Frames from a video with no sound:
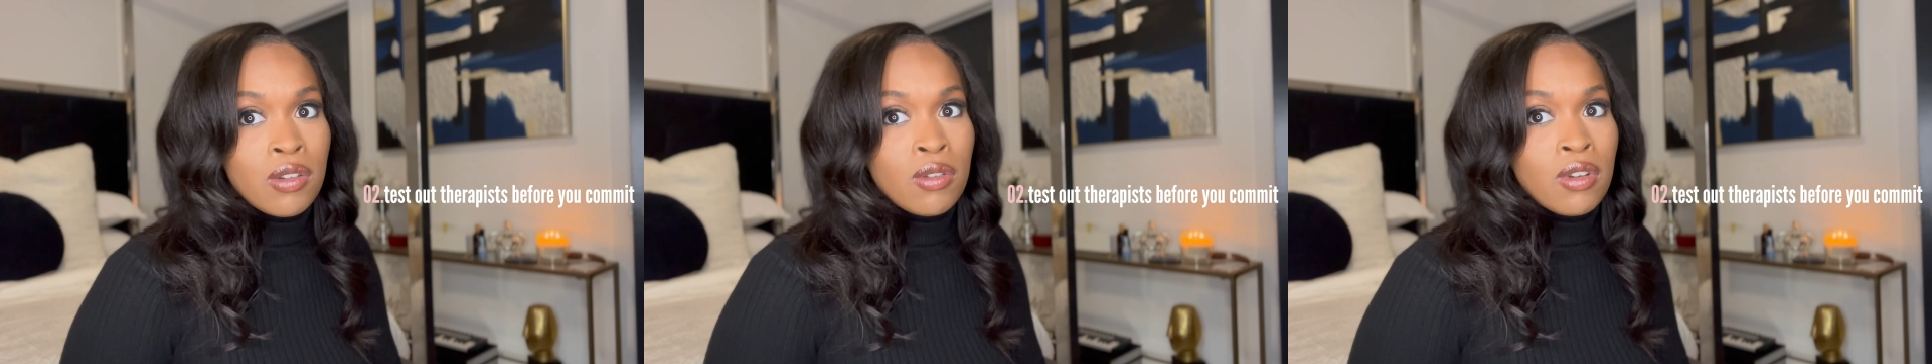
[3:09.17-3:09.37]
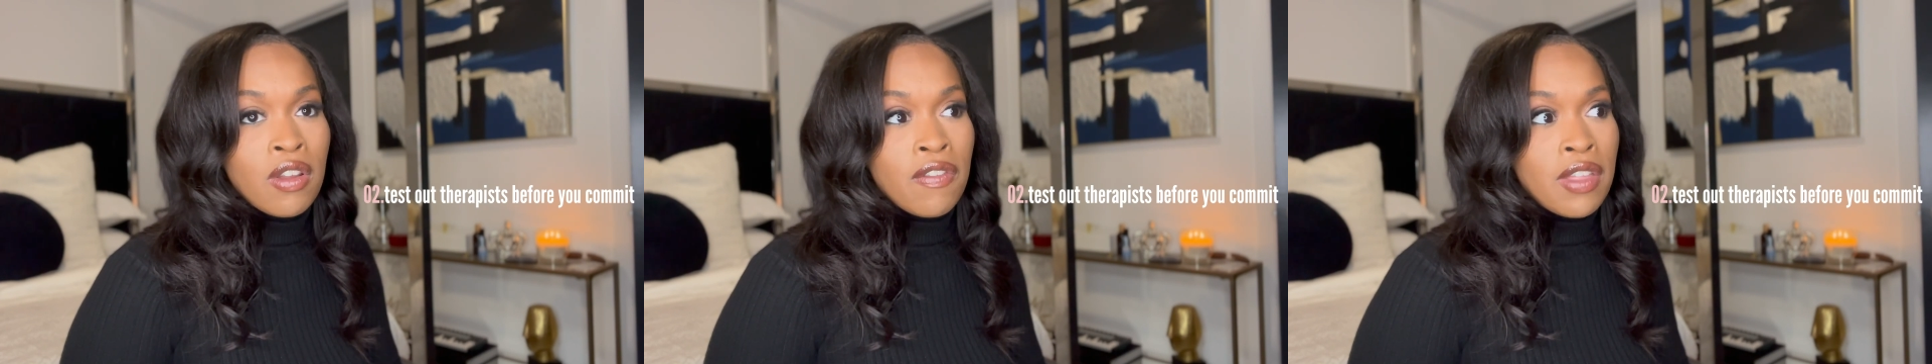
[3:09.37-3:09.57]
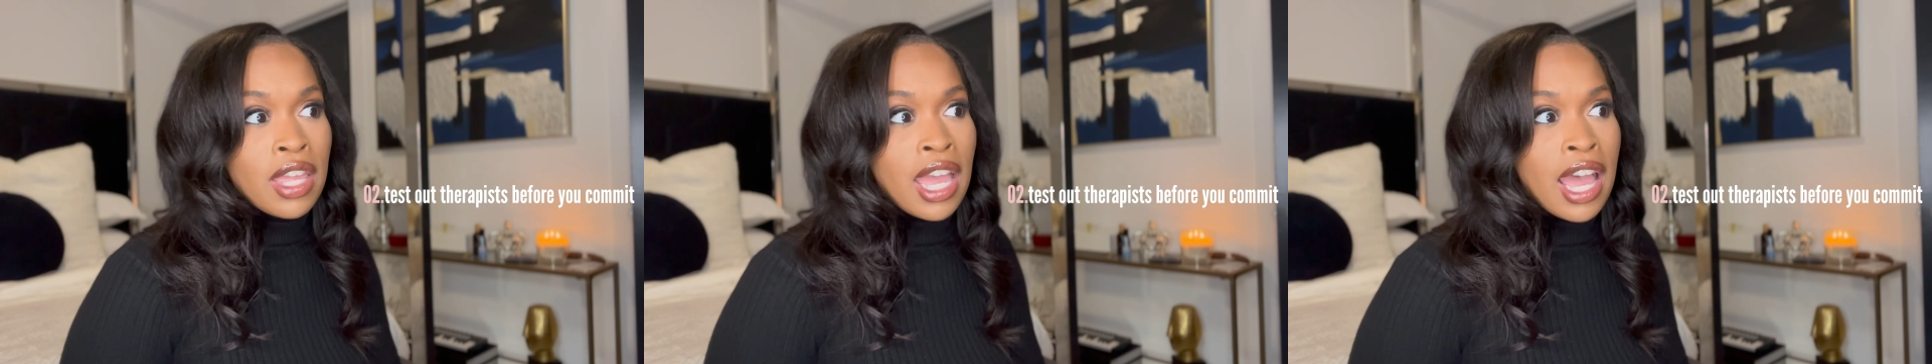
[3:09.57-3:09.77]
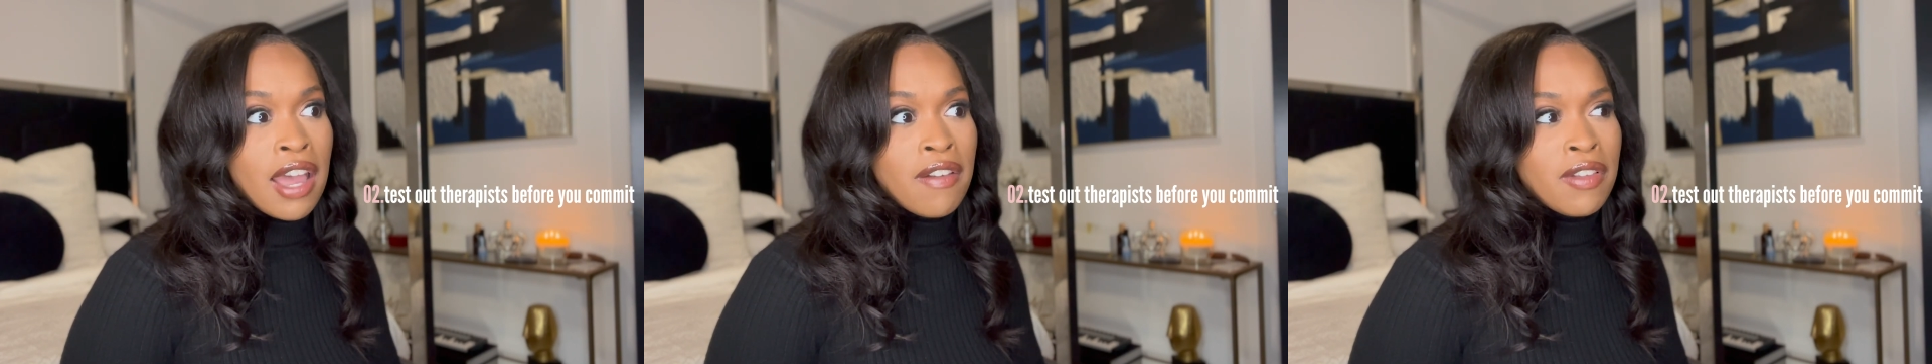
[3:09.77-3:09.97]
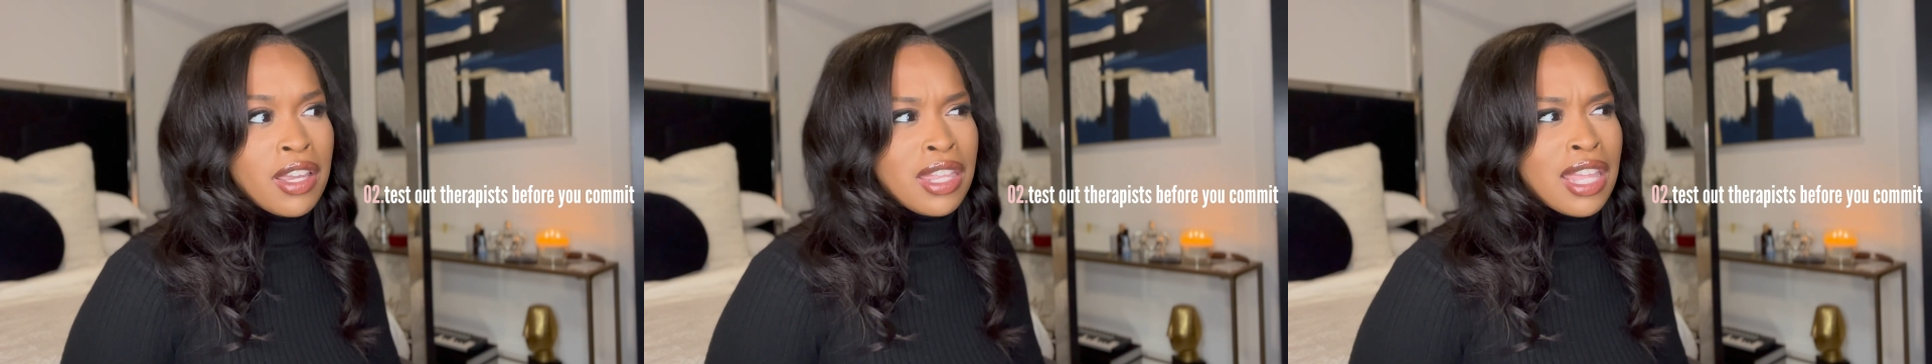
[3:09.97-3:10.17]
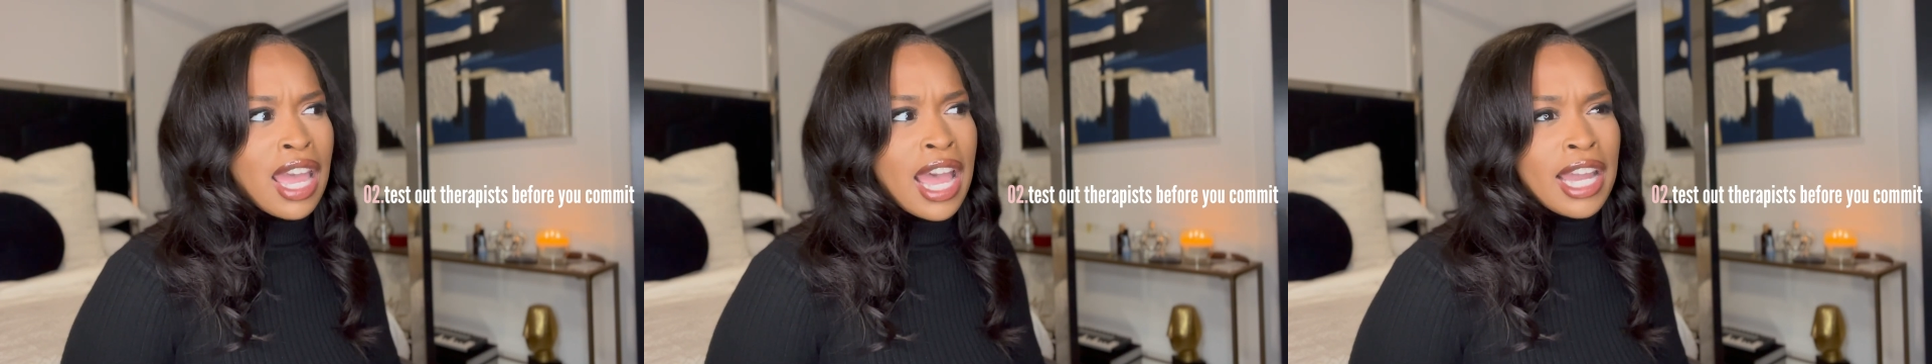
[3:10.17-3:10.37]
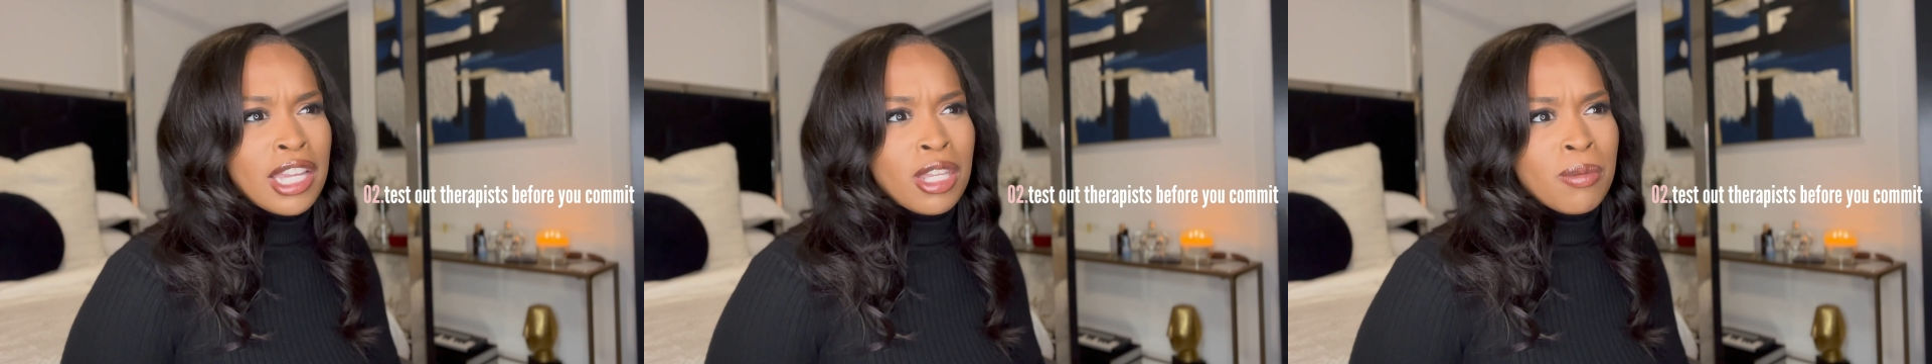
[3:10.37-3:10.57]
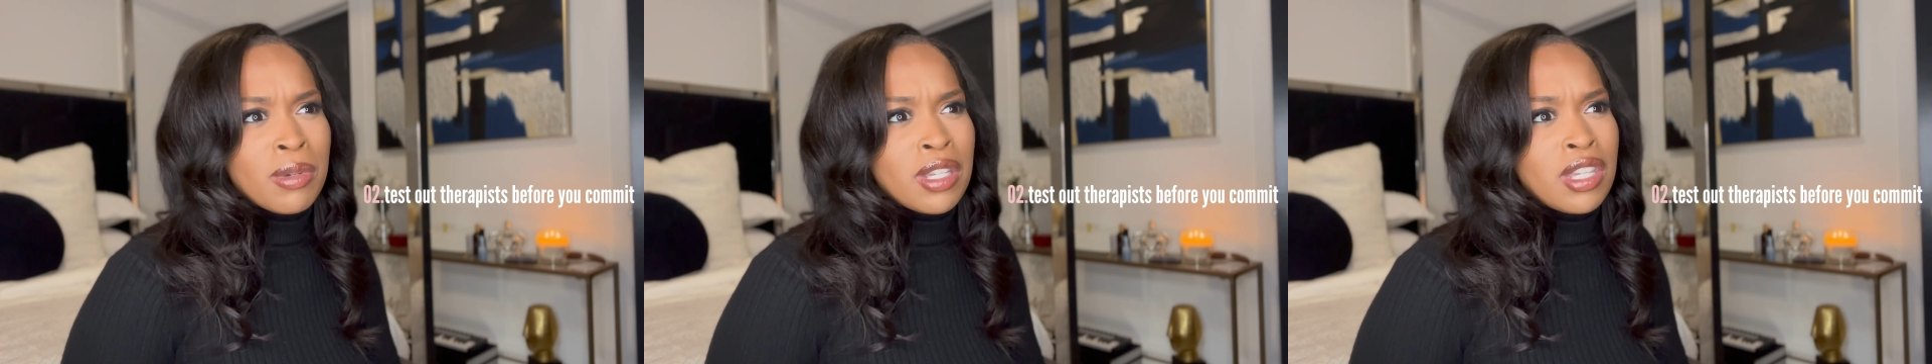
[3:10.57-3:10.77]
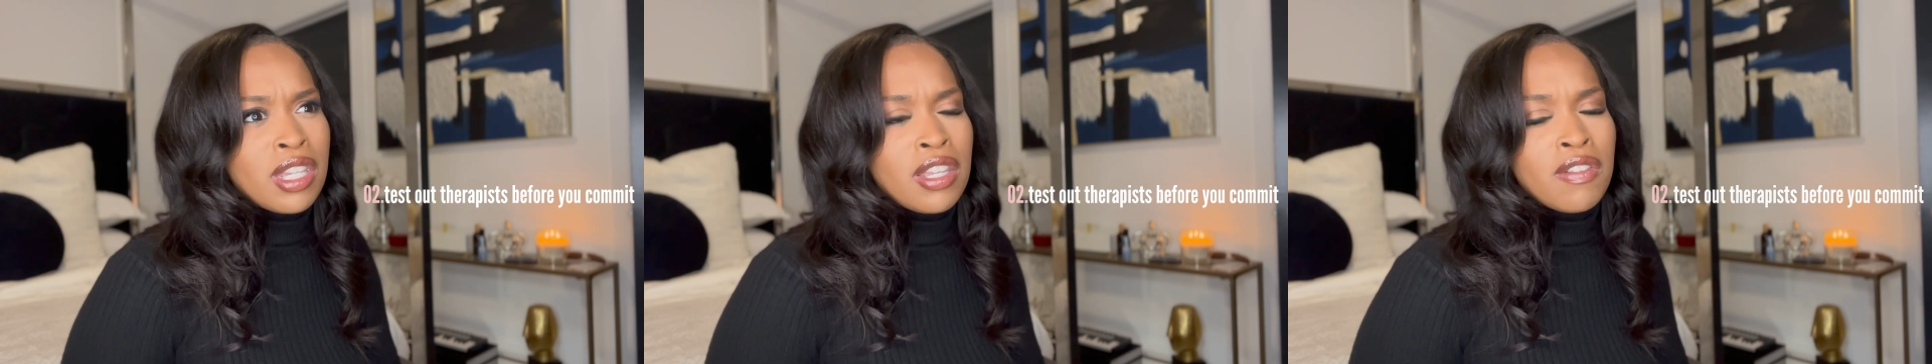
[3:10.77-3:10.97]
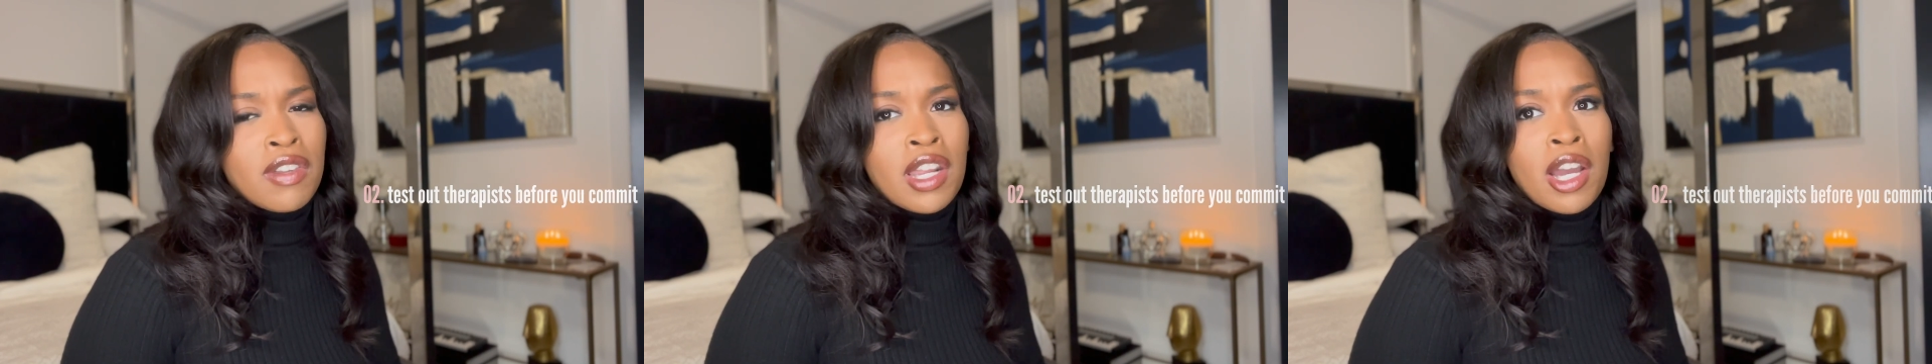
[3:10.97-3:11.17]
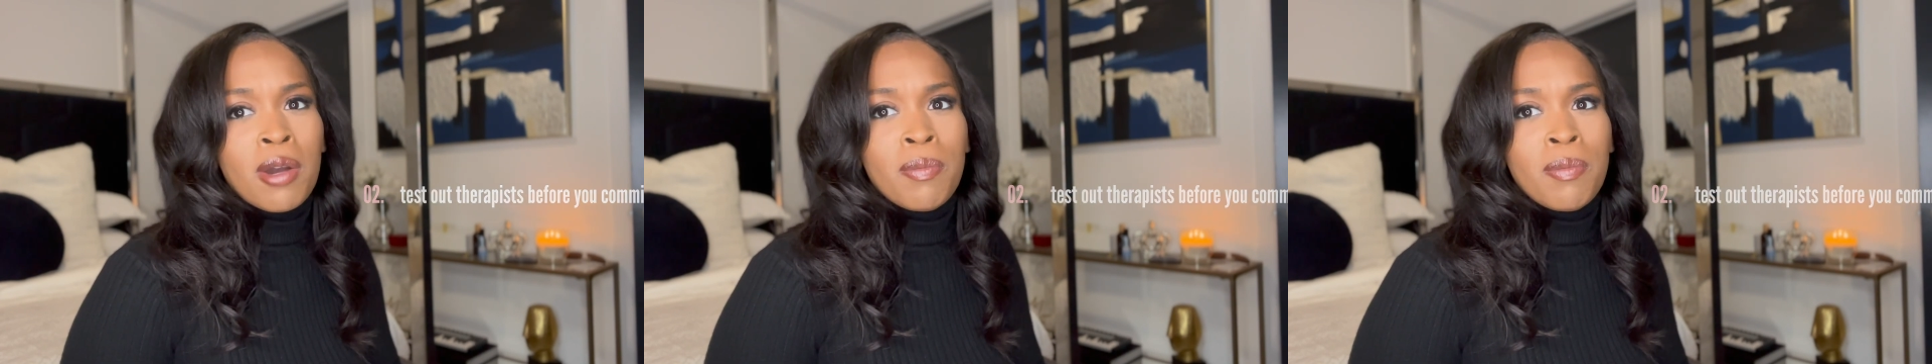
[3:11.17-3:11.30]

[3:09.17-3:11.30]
if they have the acumen to even help